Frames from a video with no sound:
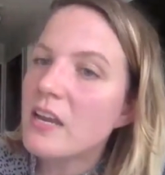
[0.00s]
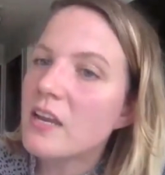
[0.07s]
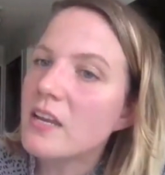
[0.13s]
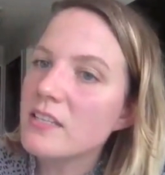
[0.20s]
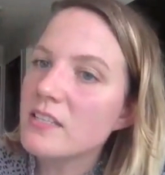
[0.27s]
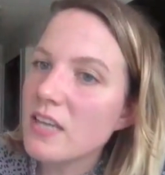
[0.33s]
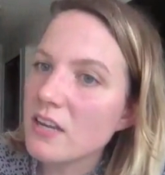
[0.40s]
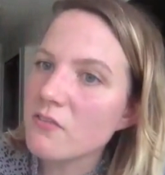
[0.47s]

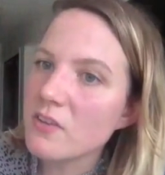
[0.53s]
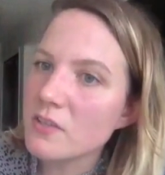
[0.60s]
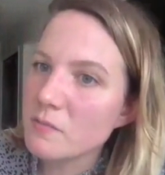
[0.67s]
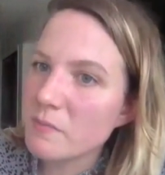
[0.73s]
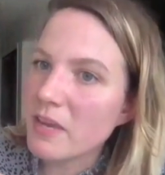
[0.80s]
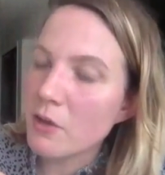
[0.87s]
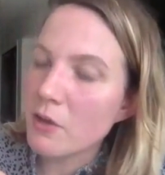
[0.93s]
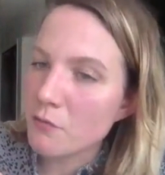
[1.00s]
instead of this
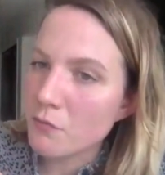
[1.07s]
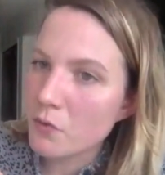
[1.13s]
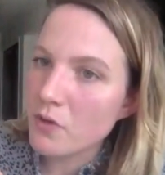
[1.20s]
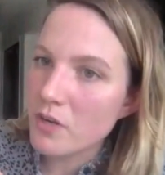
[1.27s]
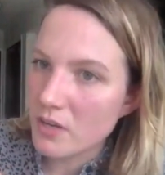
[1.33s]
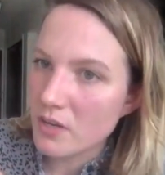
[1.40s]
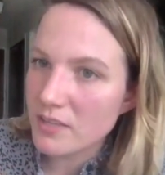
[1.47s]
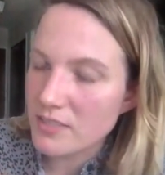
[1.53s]
being a
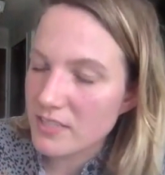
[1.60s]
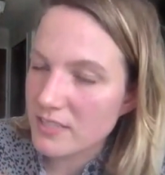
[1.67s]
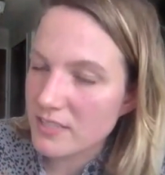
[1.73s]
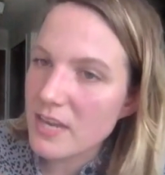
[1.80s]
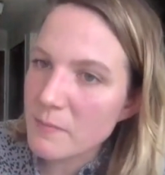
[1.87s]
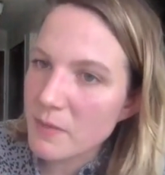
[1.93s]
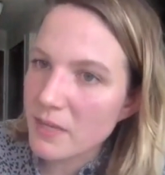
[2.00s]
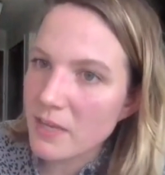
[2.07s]
food a
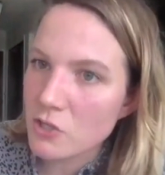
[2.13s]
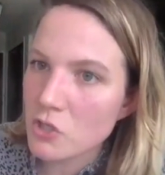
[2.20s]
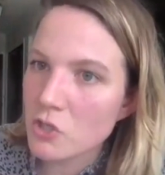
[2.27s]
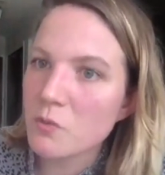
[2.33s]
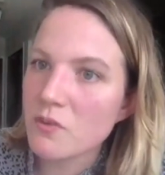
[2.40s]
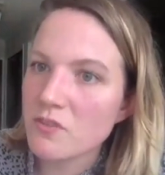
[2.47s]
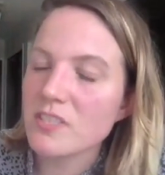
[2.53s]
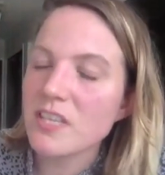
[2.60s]
systemic issue,
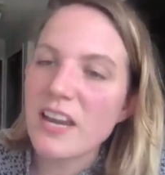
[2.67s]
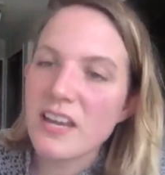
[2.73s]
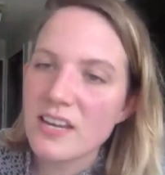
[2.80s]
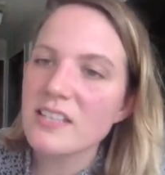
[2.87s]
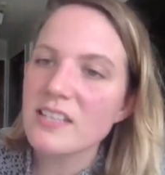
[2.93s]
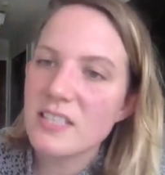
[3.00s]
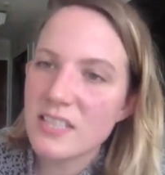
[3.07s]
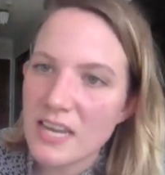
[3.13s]
we've decided
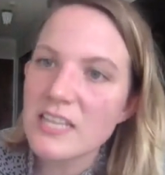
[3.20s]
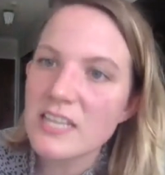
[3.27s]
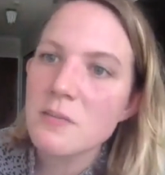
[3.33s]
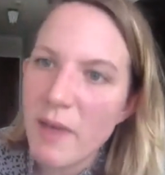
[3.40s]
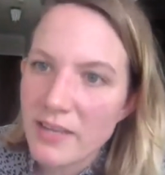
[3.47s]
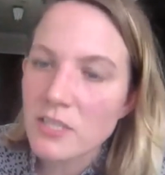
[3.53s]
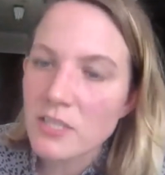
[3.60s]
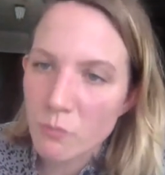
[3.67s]
it's an
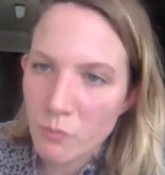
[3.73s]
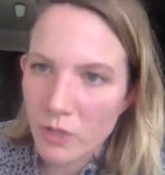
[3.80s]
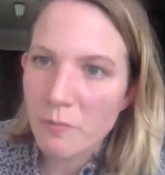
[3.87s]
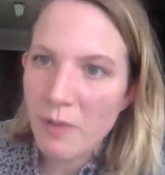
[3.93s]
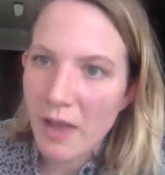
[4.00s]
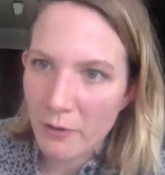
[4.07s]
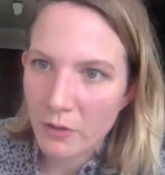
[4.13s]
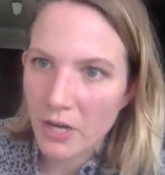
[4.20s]
independent
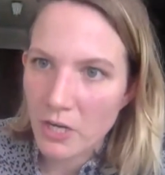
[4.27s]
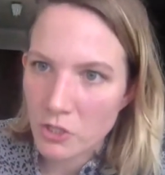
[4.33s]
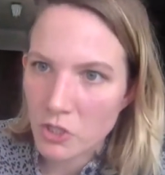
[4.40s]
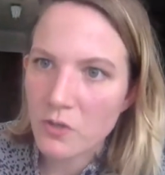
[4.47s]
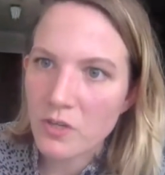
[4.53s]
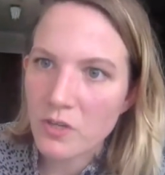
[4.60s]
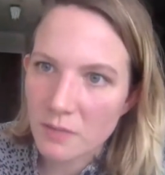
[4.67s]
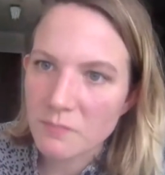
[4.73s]
willpower issue,
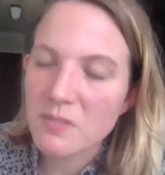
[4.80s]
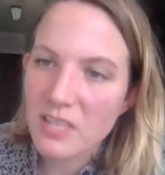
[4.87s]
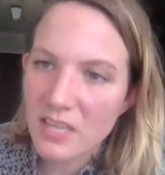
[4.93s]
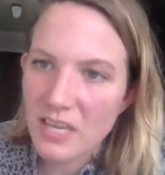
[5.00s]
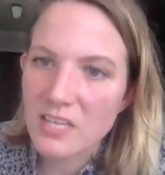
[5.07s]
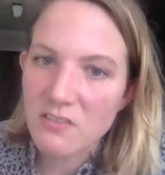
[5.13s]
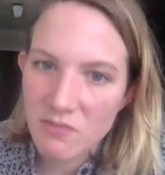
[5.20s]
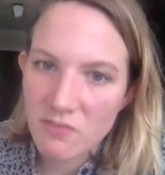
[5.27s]
and it's up to the
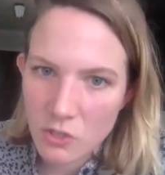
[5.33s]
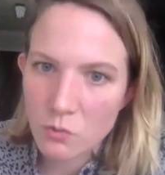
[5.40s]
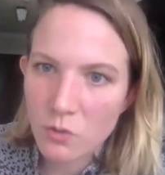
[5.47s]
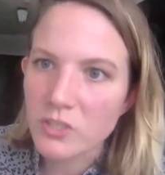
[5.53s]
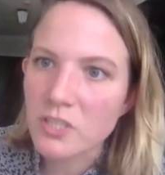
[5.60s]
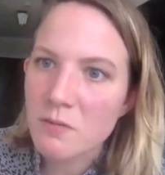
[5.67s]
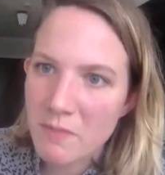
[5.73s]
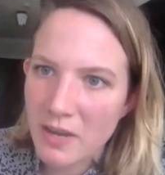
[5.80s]

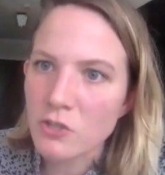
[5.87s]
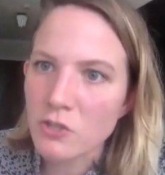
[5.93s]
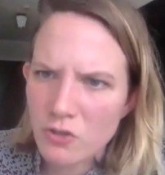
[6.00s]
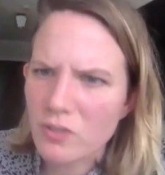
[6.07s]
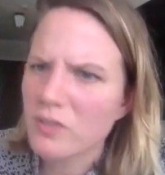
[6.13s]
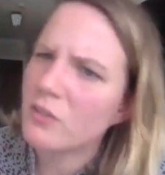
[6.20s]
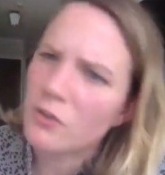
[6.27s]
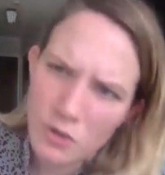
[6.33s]
individual to make sure
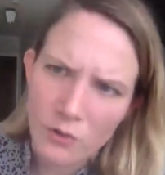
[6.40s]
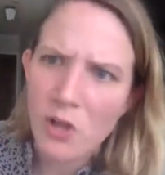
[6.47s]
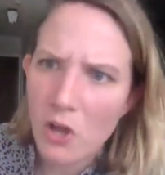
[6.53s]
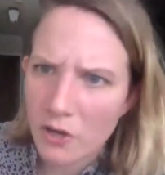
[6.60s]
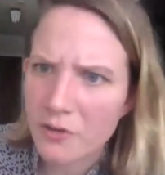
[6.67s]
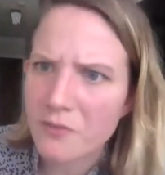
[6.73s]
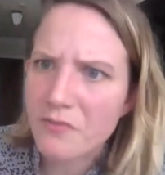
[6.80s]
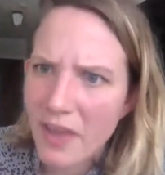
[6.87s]
that they're no
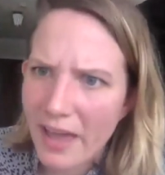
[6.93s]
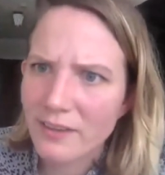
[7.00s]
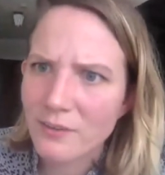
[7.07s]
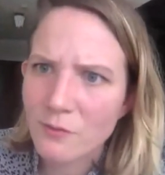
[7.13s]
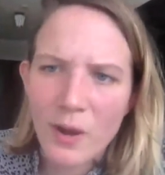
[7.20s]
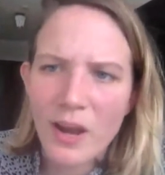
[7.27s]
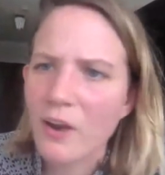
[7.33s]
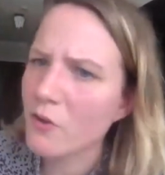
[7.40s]
longer fat,
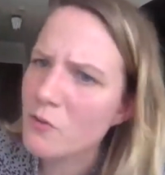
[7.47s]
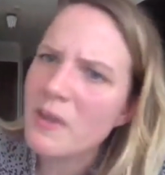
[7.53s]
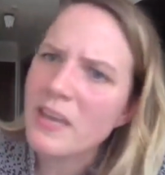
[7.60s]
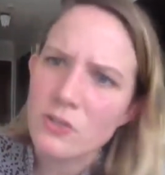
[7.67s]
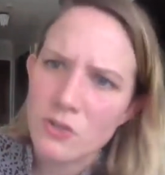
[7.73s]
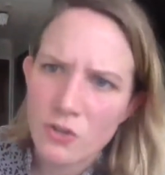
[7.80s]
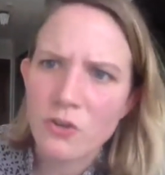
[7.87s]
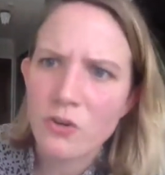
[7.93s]
right, or to make
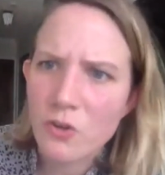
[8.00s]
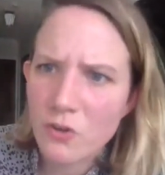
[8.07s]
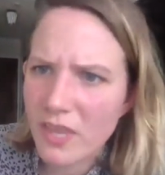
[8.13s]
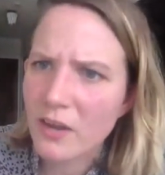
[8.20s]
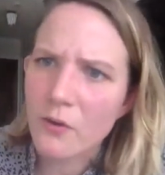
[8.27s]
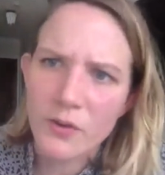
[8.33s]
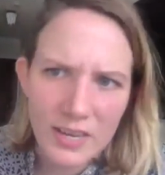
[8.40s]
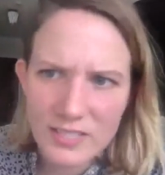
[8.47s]
sure they're they
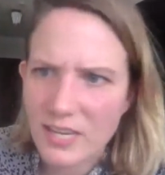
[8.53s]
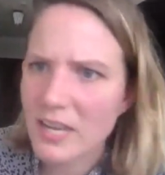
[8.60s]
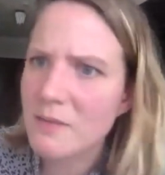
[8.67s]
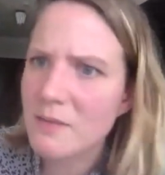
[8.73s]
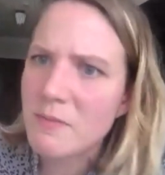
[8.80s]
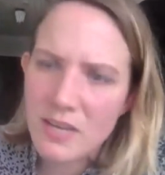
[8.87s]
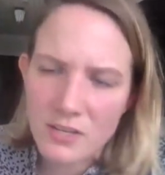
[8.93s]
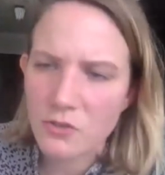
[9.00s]
don't get
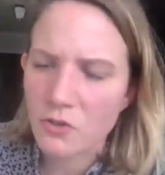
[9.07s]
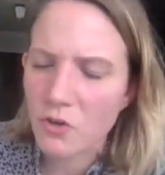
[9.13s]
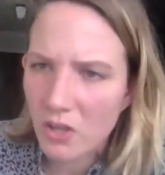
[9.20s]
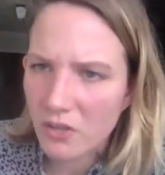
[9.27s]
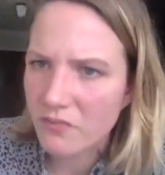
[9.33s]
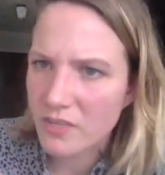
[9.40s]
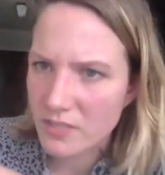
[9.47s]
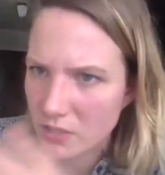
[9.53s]
diabetes or all
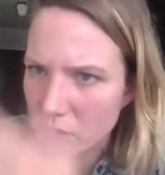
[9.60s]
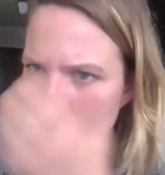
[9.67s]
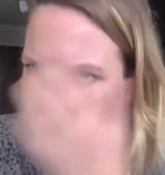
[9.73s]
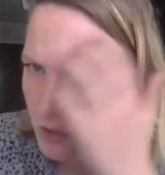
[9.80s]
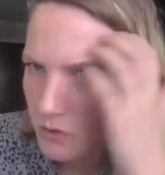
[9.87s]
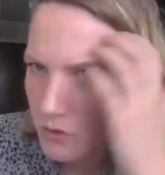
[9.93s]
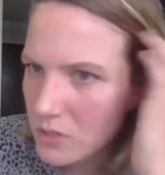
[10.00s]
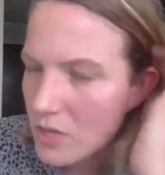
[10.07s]
of these
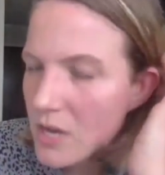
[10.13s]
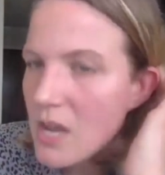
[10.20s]
issues.